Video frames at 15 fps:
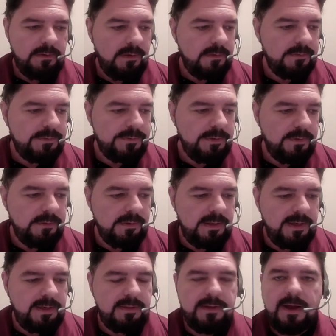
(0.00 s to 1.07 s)

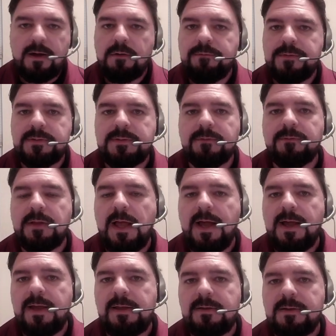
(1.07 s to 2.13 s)
certainly the offensive
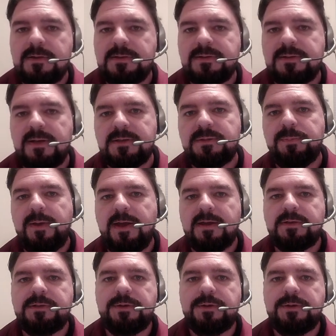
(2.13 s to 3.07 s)
line is suspect,